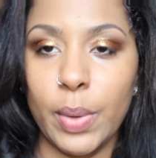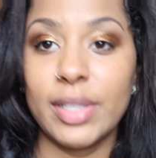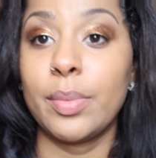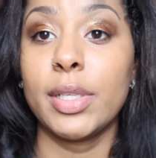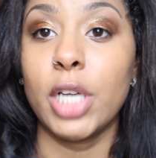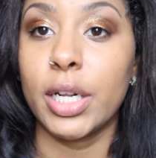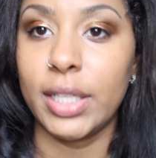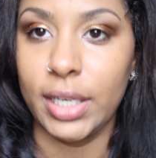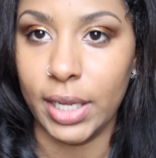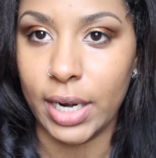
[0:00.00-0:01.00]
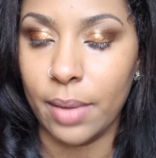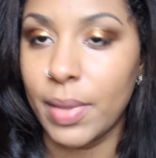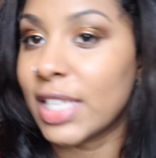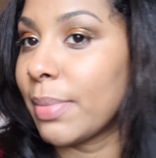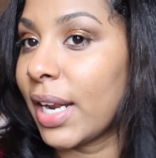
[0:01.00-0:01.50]
anyways, I'm going to start cleaning it up
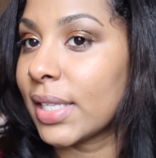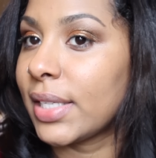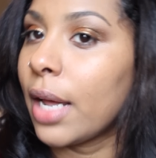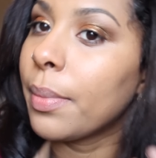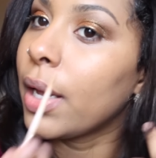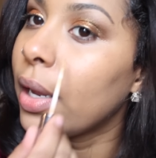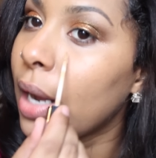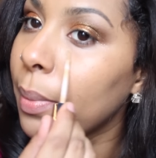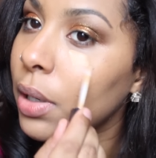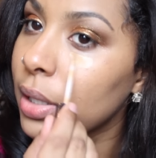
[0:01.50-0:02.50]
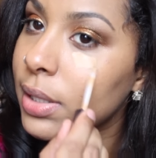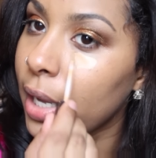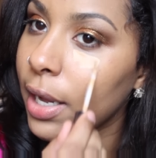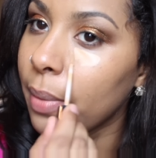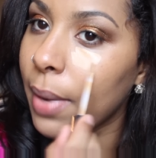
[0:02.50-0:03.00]
as my next step. And I'm going to
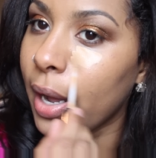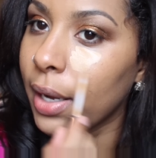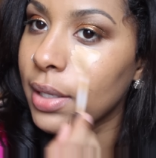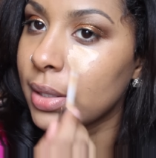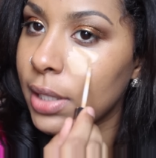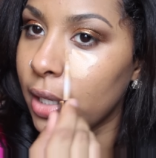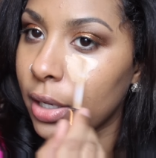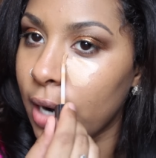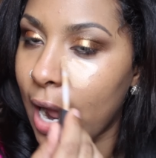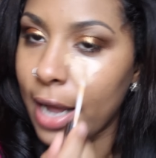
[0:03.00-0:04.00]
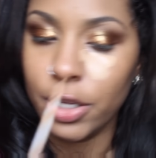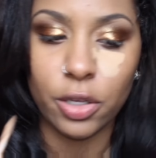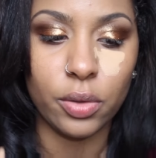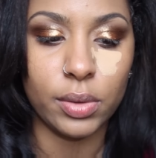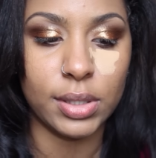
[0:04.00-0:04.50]
take my concealer. I
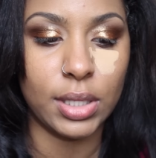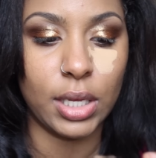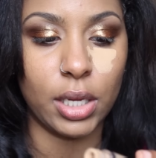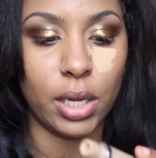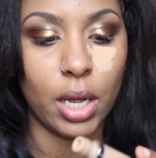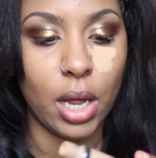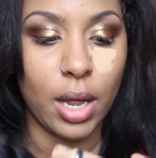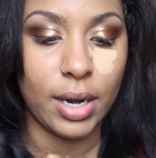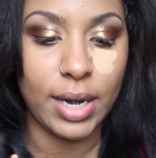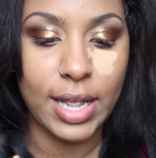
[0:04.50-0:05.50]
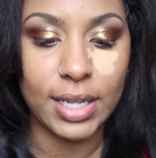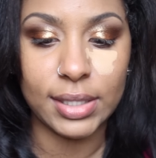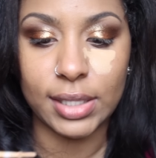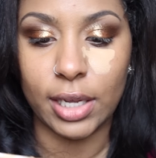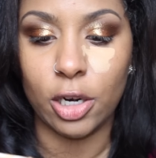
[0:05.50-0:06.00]
use the
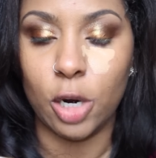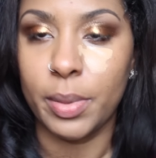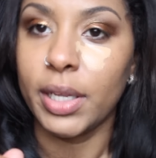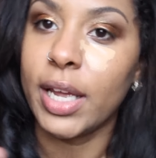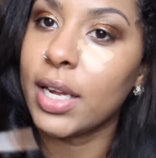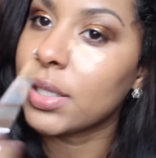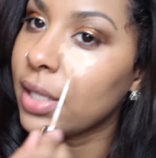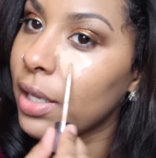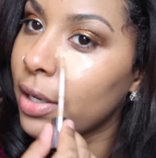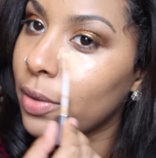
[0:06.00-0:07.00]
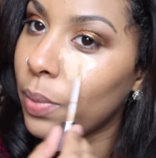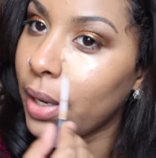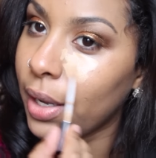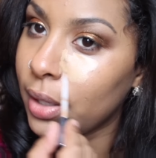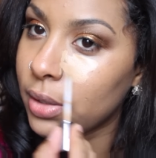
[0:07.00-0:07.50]
Naked Skin Urban Decay Concealer,
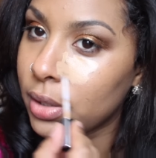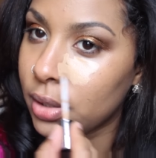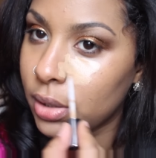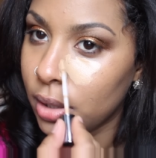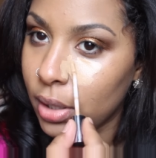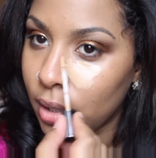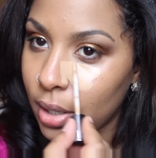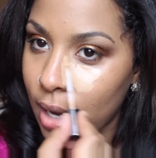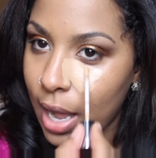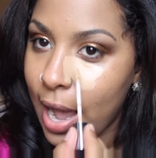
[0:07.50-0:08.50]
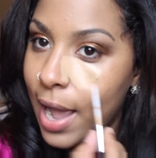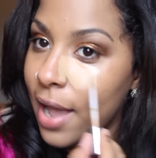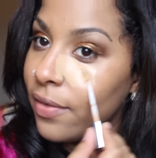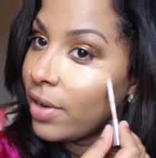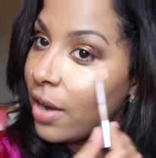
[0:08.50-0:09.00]
which
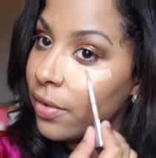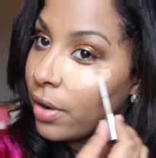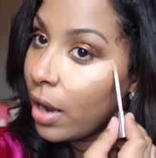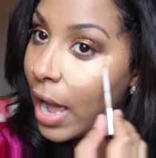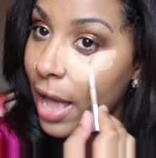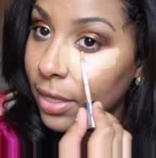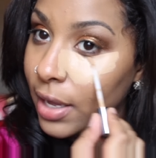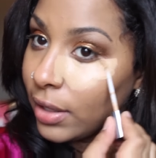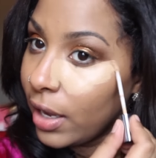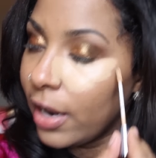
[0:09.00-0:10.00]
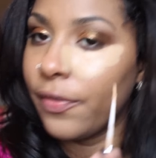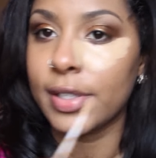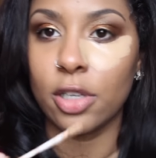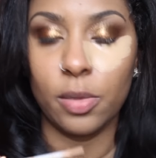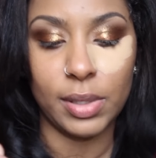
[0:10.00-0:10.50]
I've never, I think that if
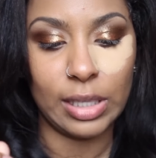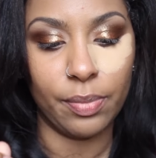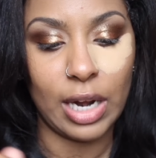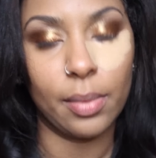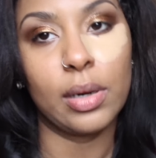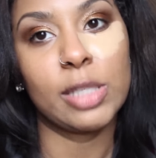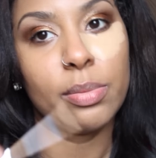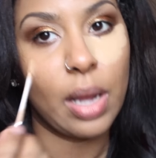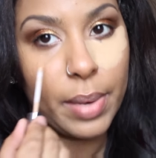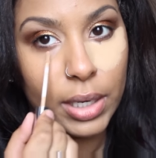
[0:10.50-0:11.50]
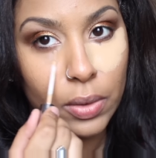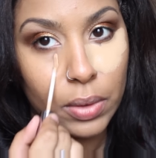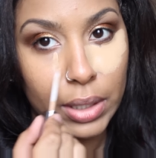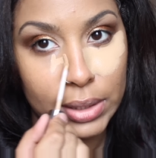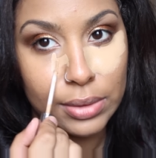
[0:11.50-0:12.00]
it's going to be something I'm going to spend my money
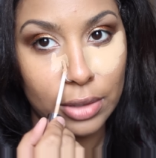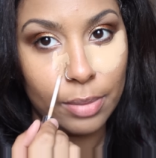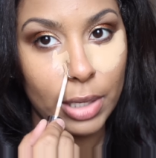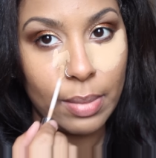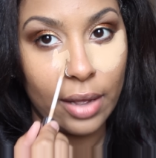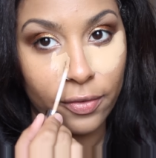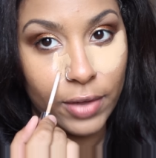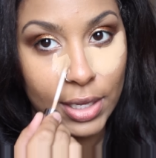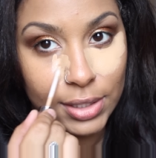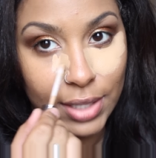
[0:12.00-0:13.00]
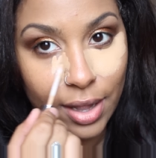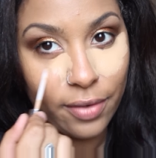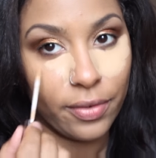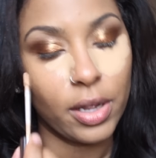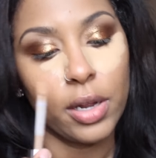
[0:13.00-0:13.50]
on, it's going to be my face
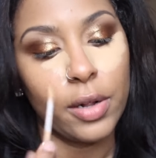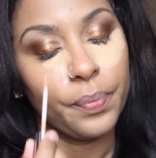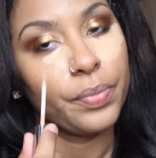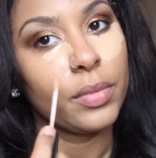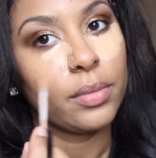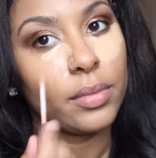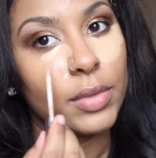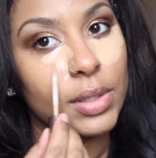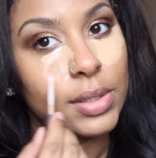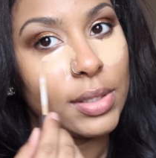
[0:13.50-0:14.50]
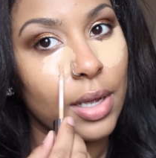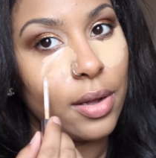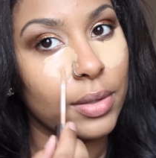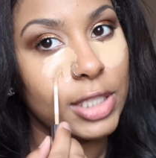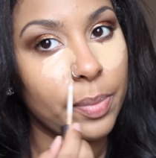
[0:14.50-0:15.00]
stuff.
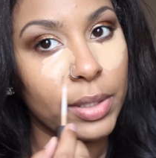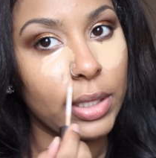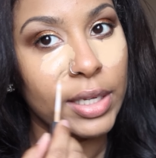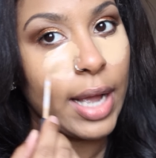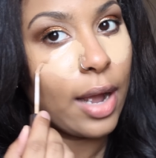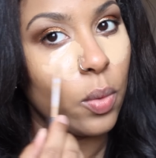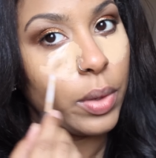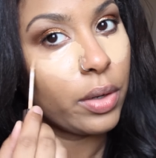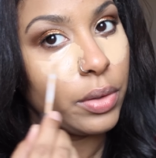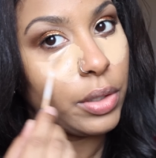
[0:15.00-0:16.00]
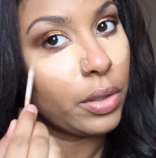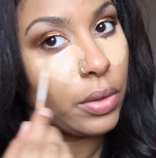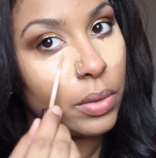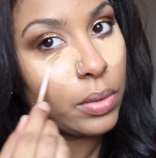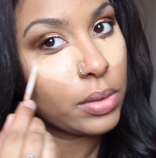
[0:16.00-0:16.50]
So typically I will
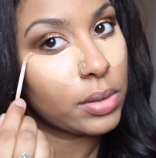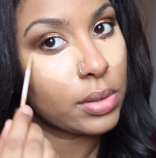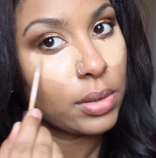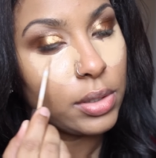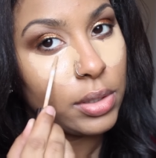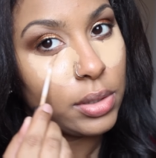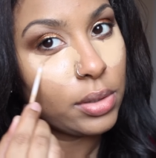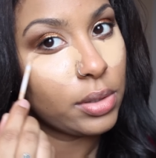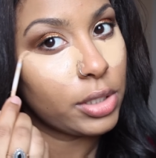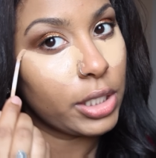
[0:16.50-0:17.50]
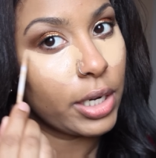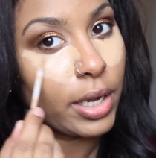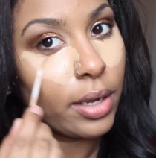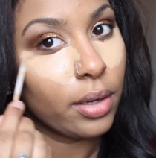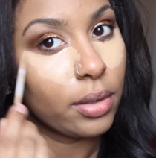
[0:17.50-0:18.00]
use
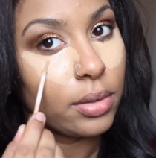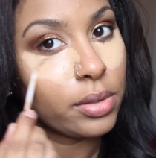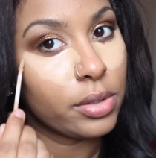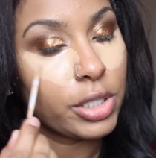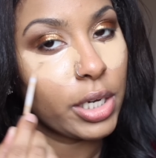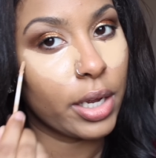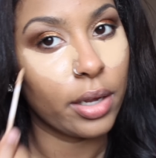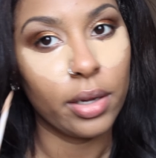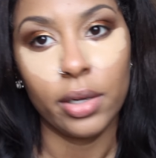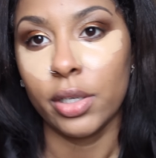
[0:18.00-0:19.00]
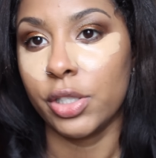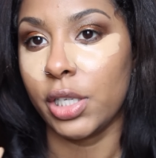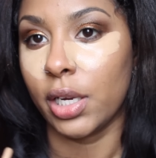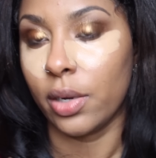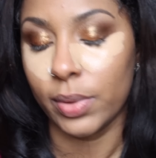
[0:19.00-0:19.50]
Gia. Gia.
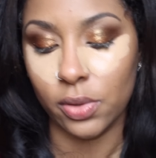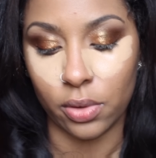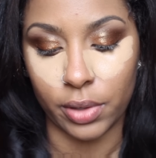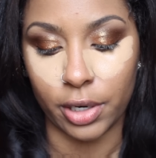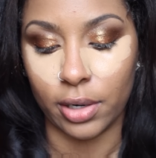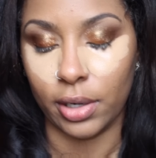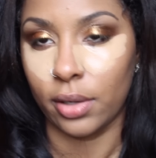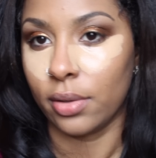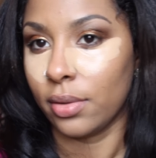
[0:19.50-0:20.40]
Gia. What's going on here, honey?